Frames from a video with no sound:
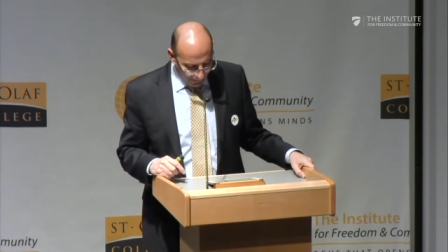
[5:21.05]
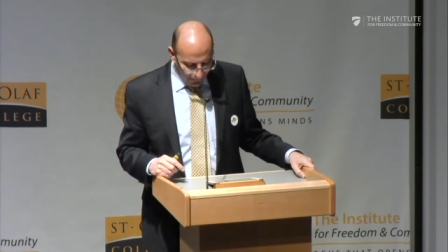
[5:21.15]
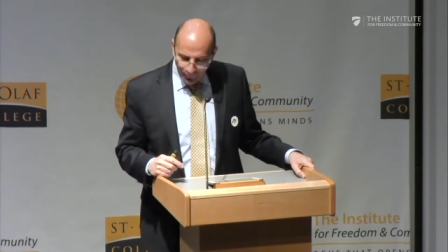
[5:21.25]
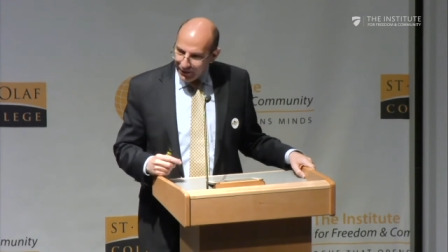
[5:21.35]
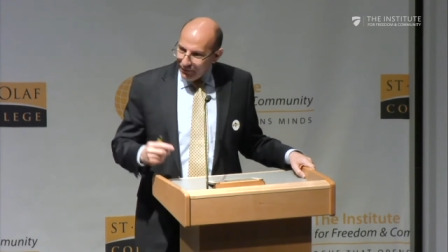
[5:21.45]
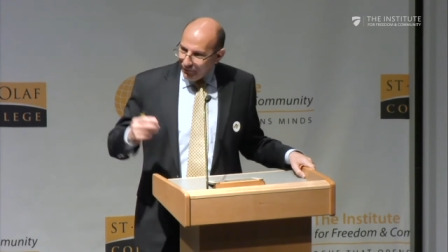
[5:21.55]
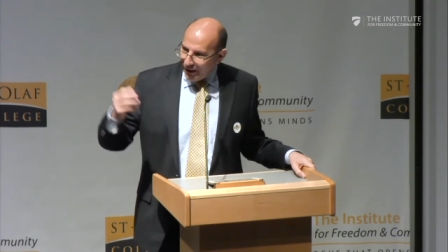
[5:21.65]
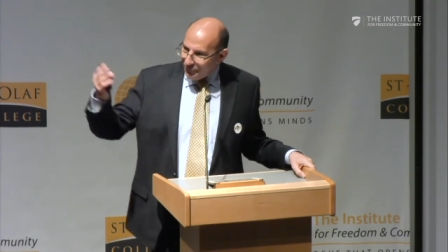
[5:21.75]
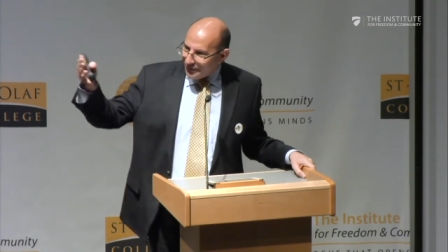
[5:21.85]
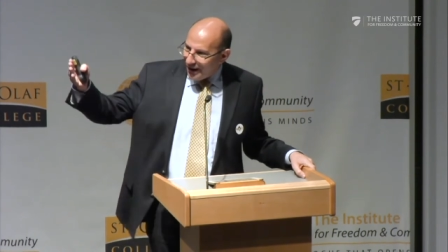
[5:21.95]
we,
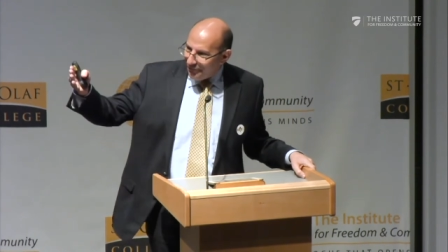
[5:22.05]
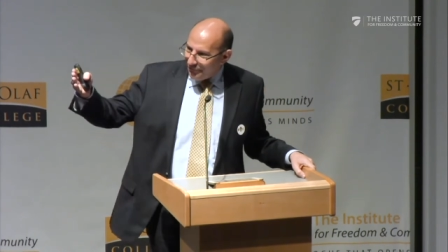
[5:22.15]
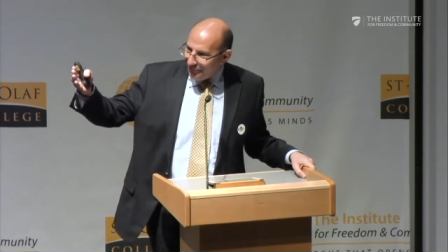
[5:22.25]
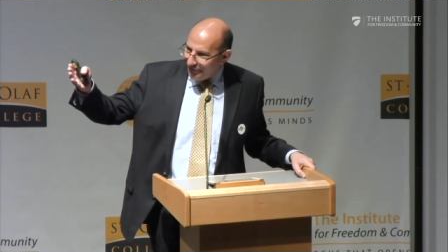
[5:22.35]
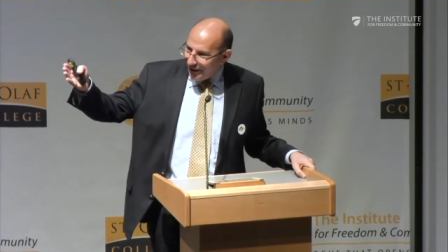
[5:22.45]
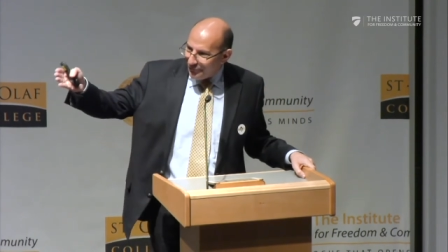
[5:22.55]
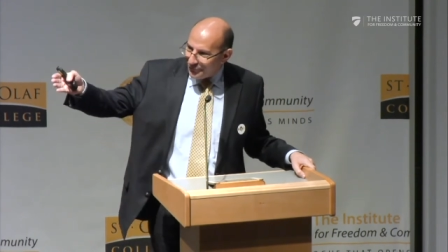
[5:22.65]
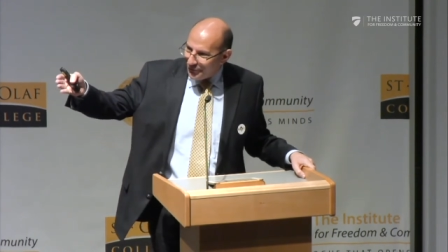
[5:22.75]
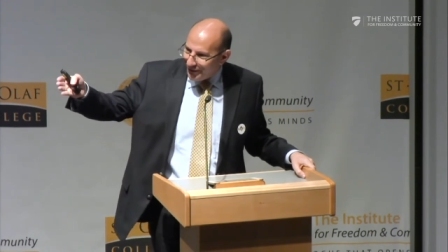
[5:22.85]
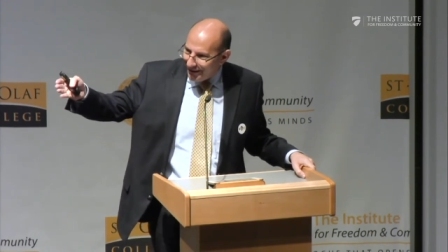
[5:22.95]
I would have
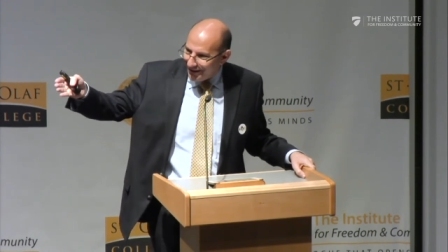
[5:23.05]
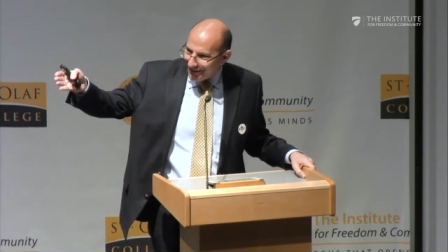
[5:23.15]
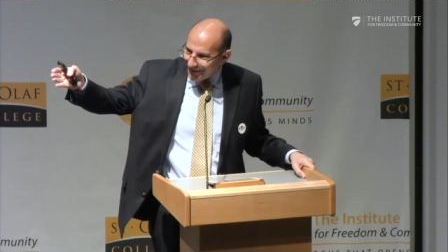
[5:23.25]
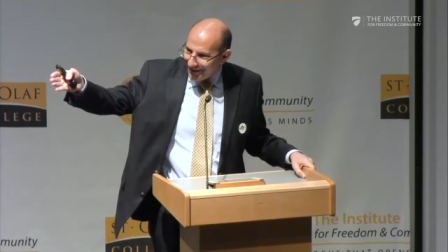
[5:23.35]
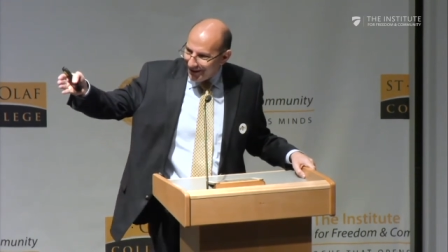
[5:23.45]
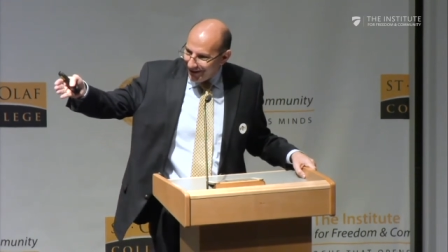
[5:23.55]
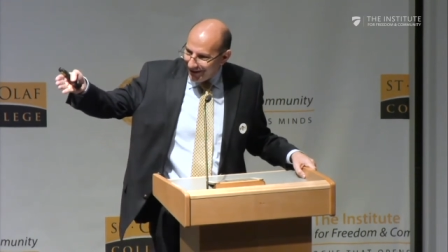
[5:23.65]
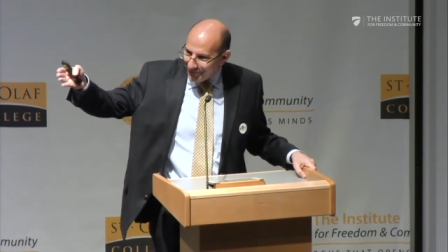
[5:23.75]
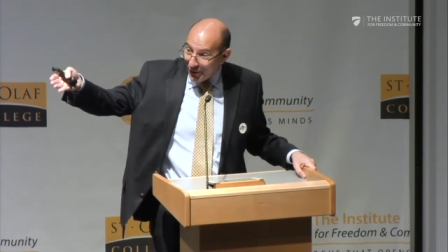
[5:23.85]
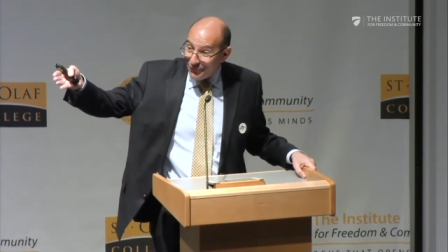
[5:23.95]
loved to hear,
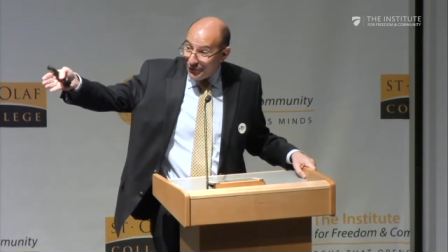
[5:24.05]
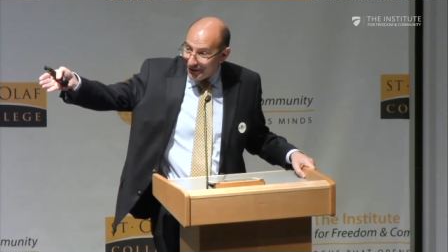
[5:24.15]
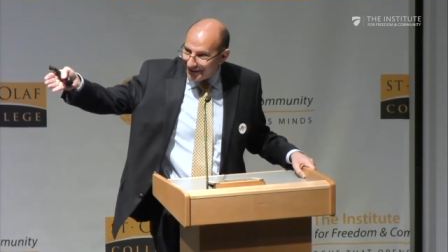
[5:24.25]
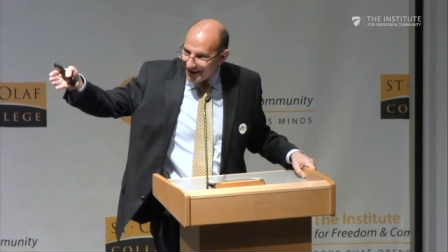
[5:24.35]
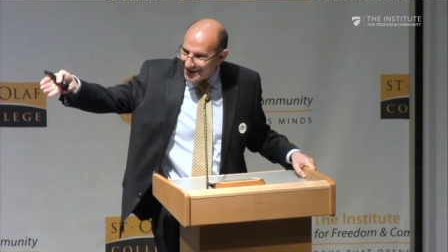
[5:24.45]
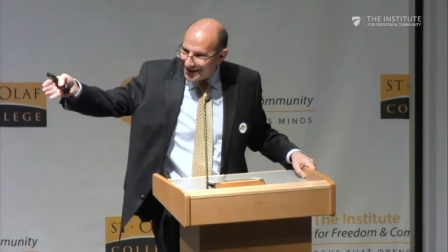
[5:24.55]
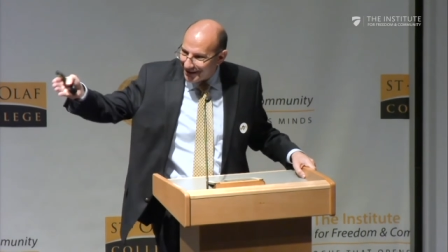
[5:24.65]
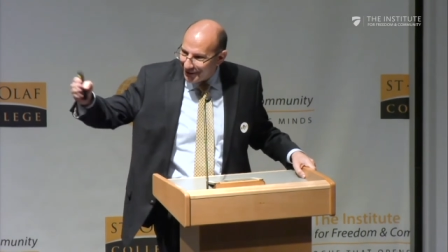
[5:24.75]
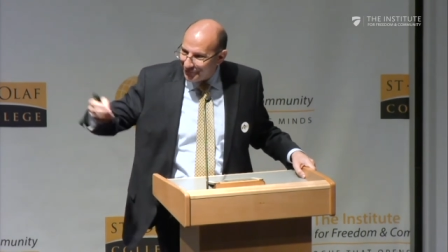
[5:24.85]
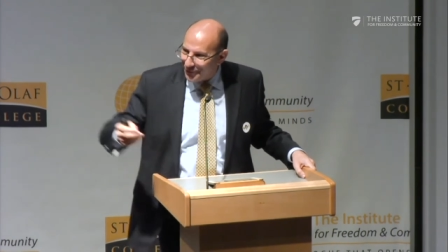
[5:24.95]
uh, to have heard
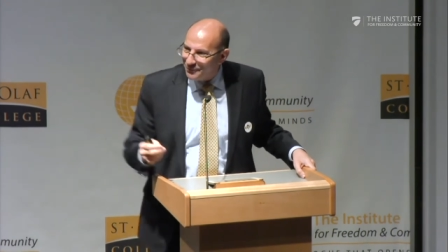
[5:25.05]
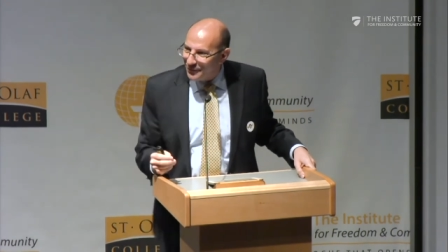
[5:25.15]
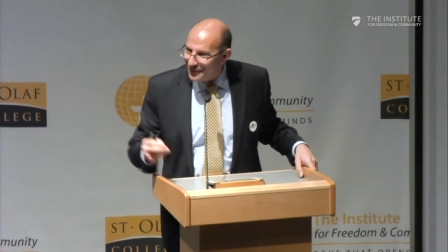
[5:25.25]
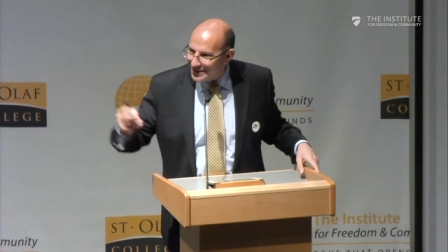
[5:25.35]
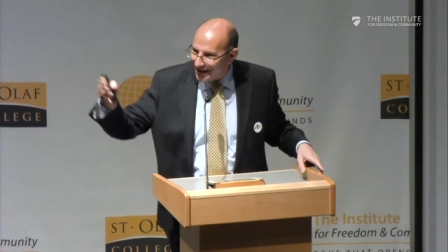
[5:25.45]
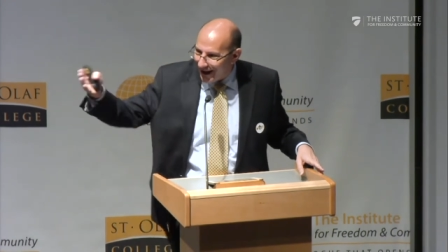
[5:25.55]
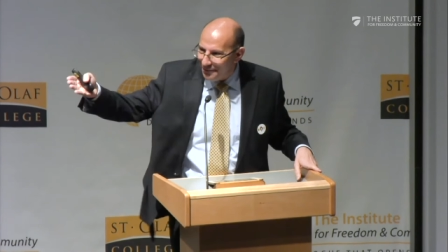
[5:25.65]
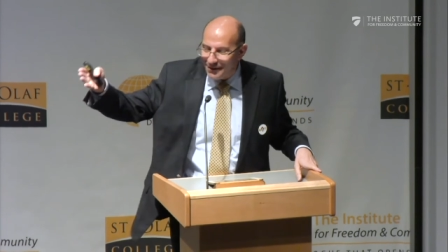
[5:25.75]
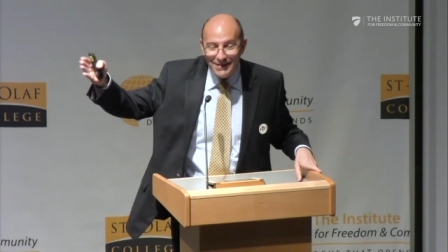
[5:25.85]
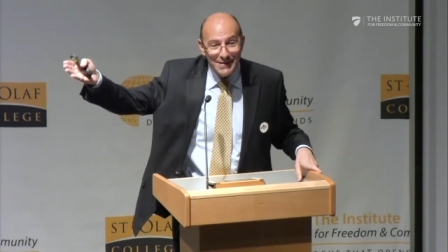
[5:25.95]
yesterday from Professor
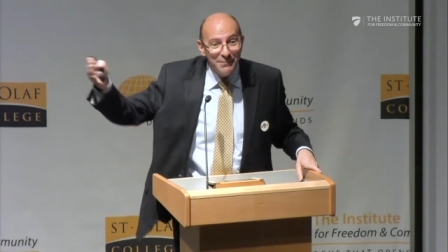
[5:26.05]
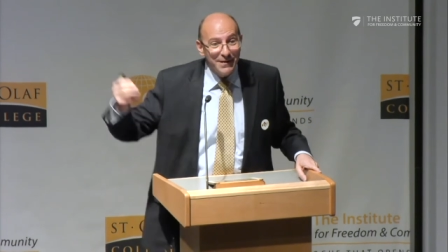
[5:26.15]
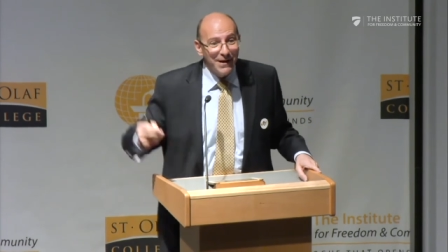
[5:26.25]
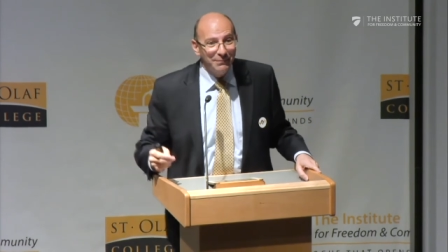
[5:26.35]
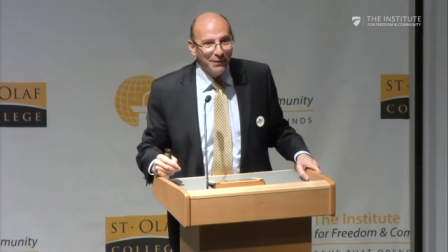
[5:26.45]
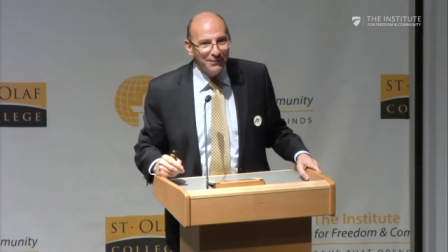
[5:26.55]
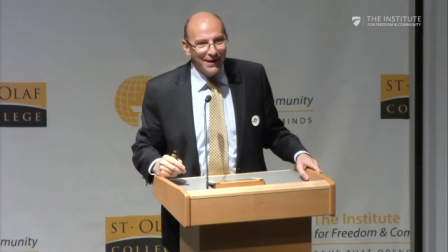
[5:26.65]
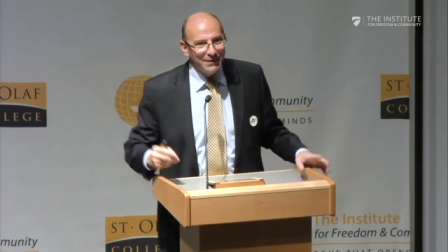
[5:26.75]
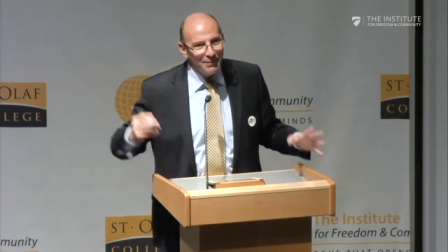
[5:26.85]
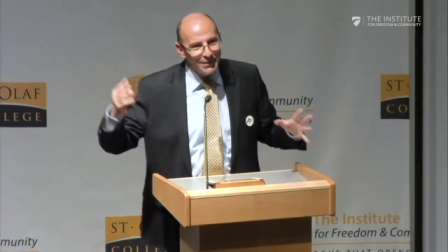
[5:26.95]
Ami something about
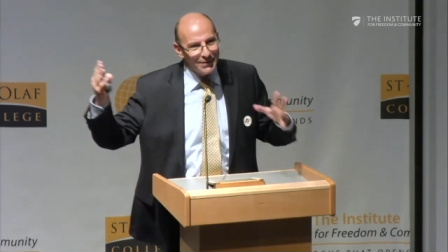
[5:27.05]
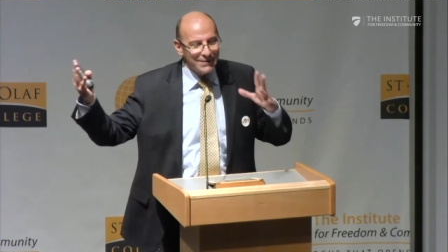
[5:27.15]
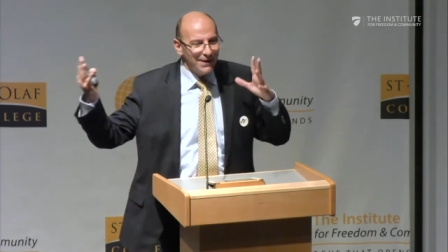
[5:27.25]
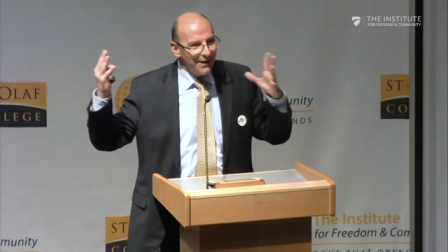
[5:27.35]
that because,